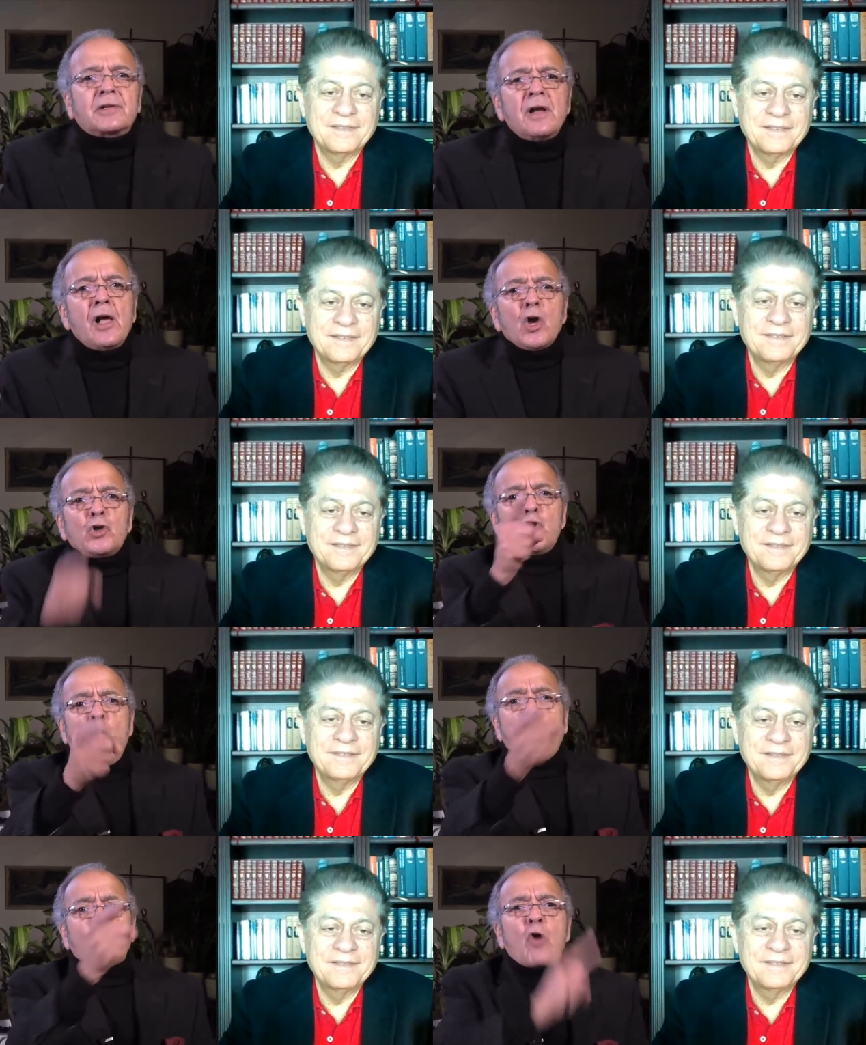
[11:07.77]
Speaker 1: Your
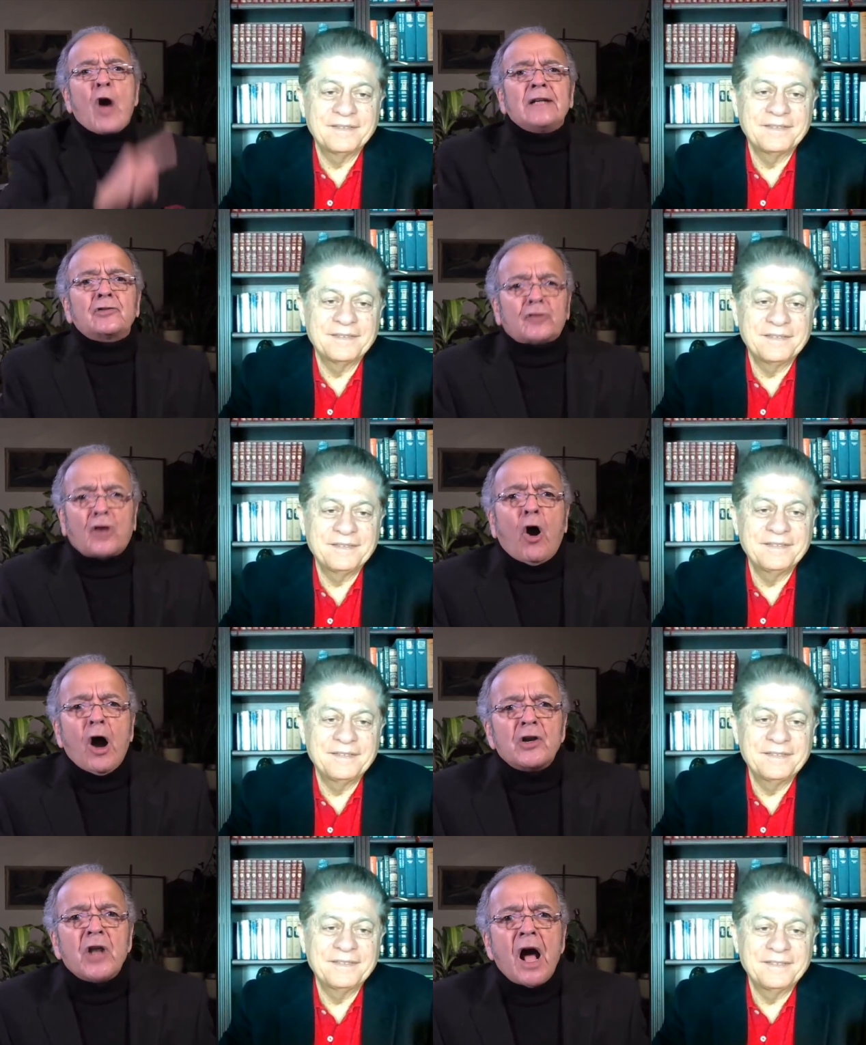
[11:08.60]
rights are
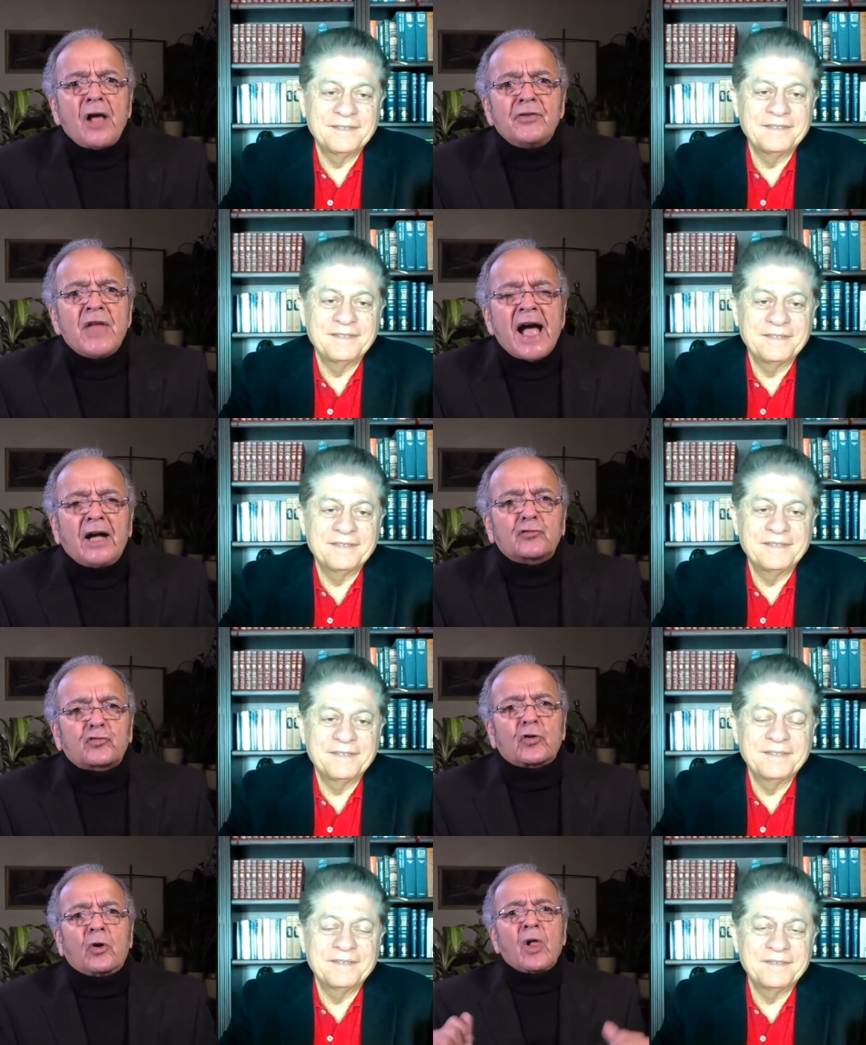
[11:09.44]
not
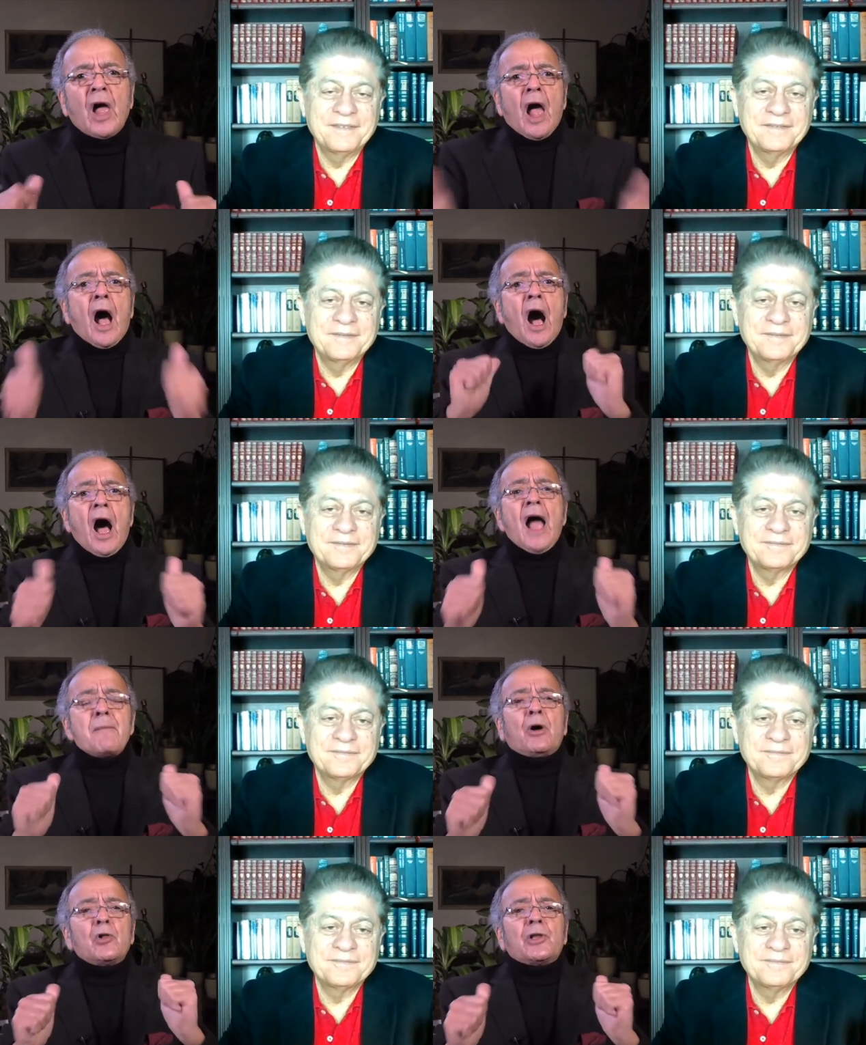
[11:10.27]
natural. I'm a
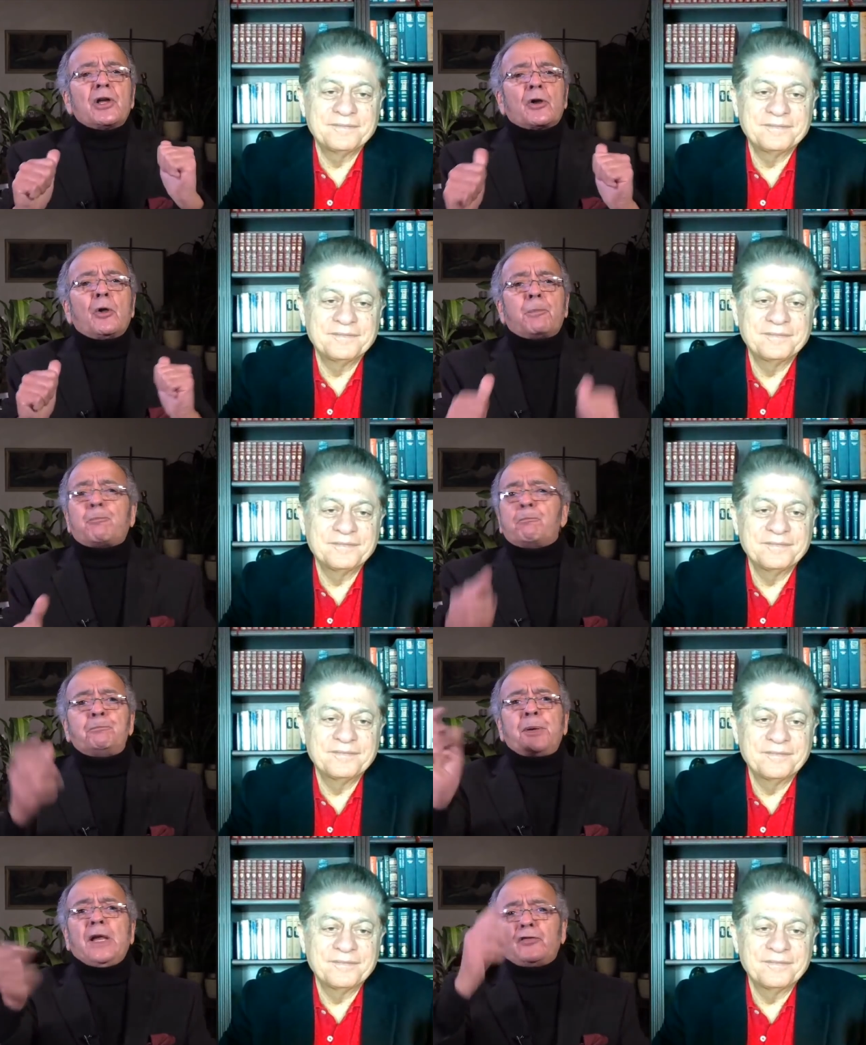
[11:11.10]
little
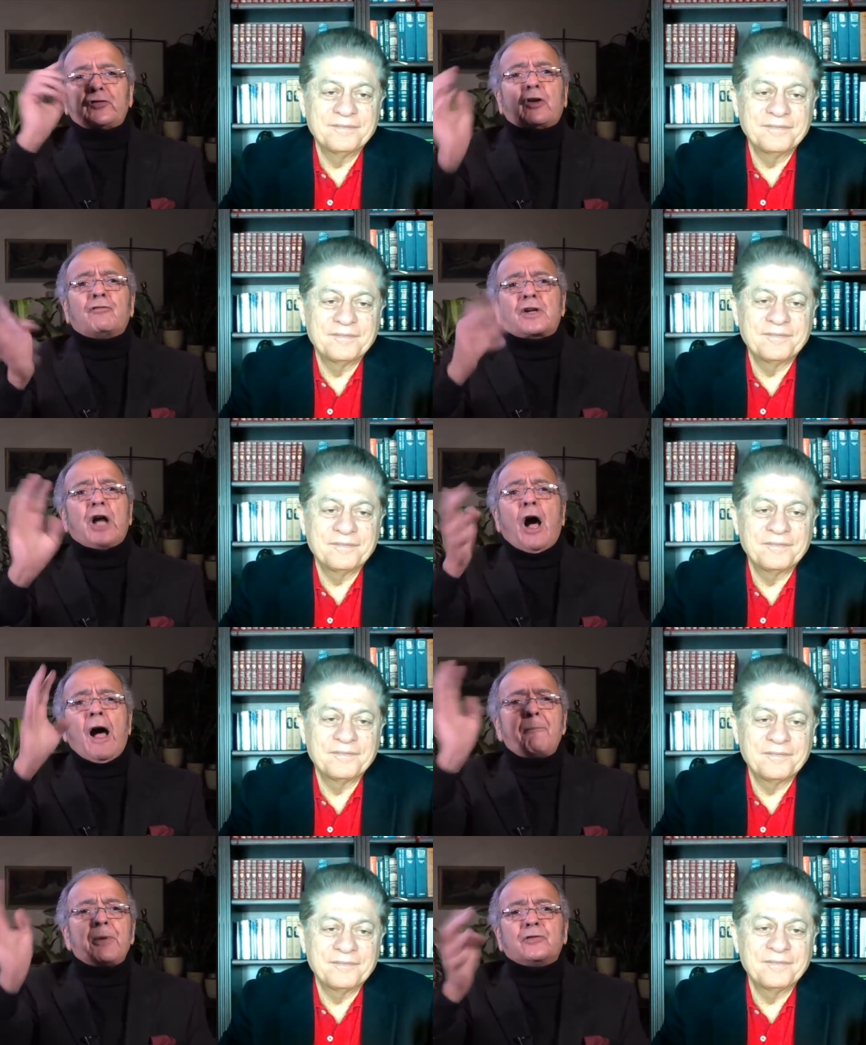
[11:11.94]
piece of
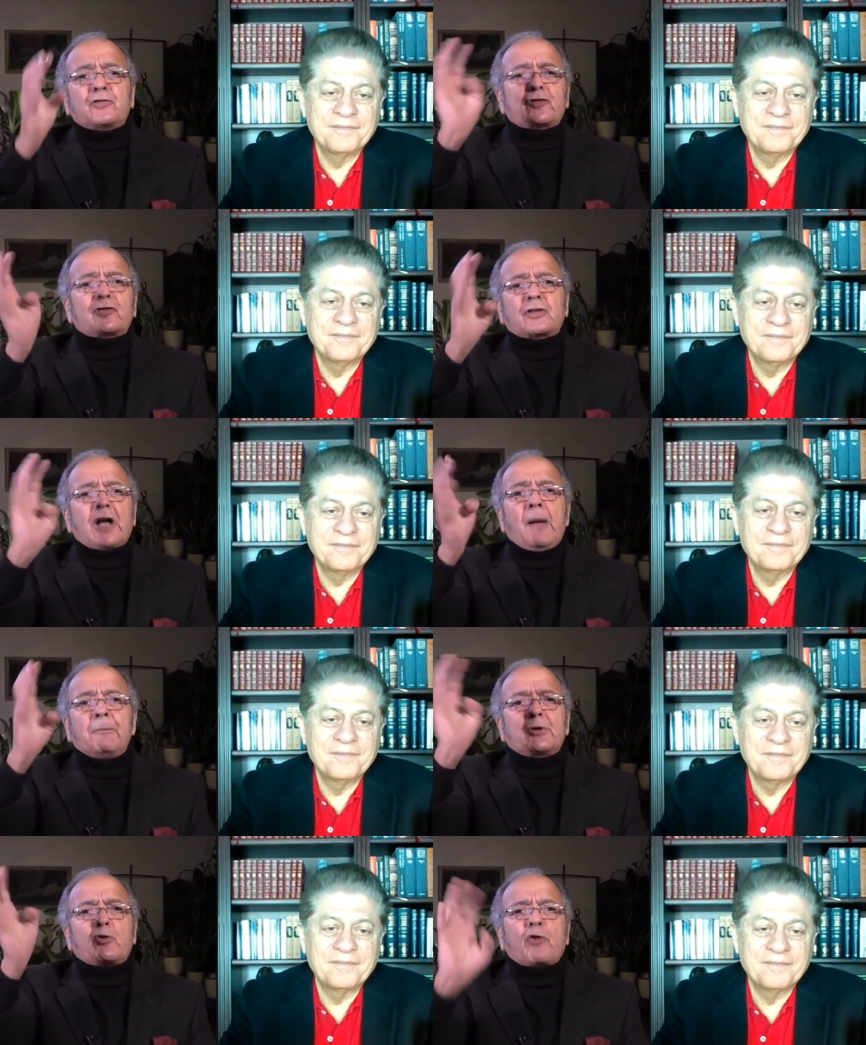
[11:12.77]
garbage, scum
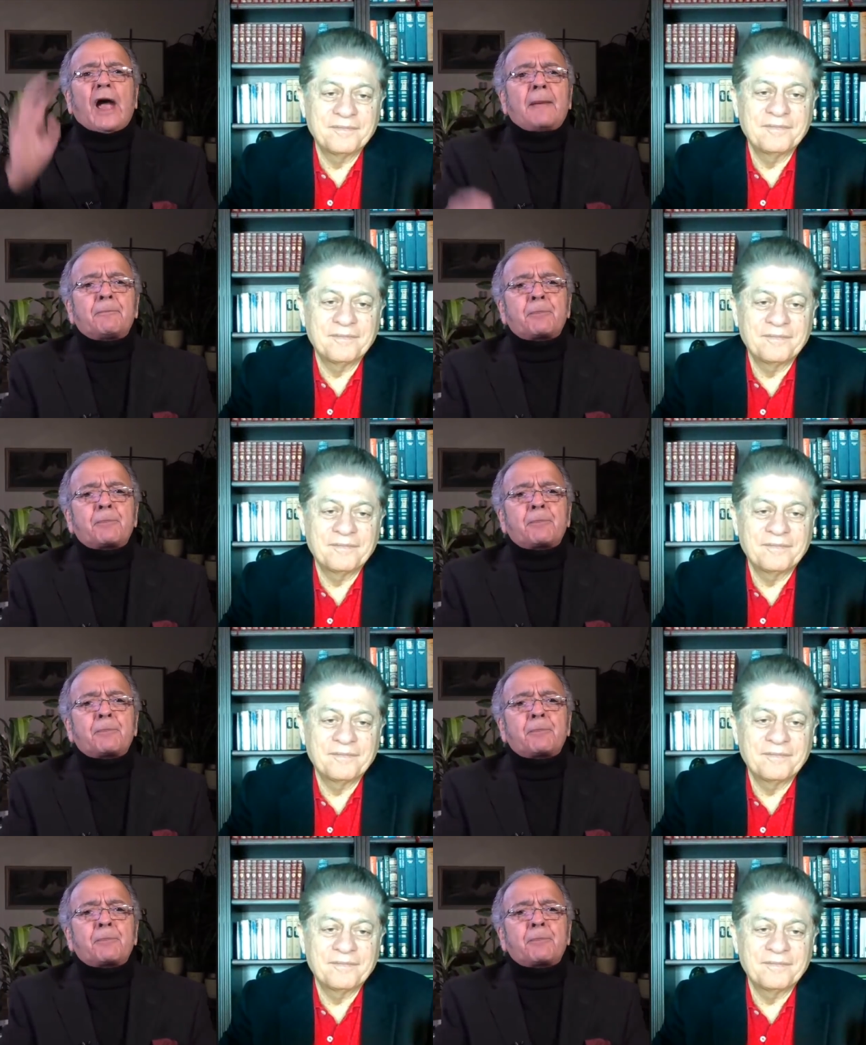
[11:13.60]
crap